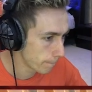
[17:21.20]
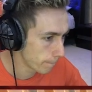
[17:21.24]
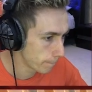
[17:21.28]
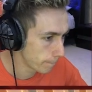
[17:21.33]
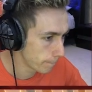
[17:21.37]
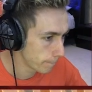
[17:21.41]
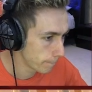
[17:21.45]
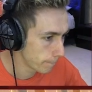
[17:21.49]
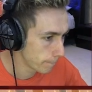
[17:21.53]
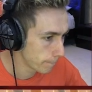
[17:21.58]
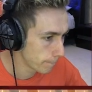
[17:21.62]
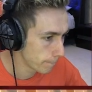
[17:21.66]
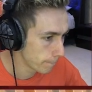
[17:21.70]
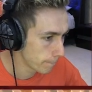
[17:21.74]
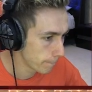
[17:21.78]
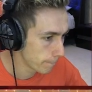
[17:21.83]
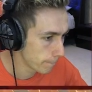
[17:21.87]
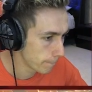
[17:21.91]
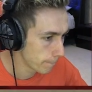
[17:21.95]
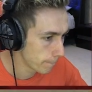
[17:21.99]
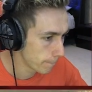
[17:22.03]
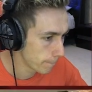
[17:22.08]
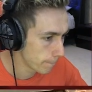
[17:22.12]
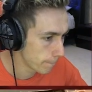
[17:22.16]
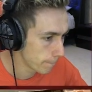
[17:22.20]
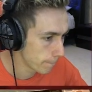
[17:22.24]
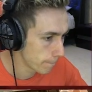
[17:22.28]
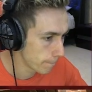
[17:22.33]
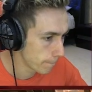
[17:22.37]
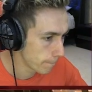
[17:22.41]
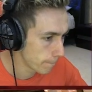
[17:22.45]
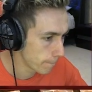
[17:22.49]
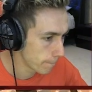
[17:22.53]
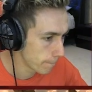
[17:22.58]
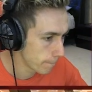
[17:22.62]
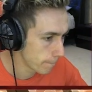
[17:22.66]

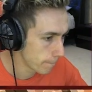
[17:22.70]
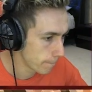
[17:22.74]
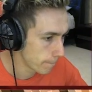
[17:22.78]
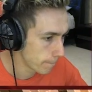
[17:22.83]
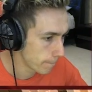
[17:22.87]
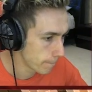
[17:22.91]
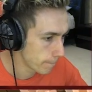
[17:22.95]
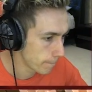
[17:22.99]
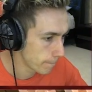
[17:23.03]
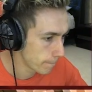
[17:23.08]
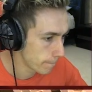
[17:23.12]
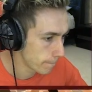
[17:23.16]
(silence)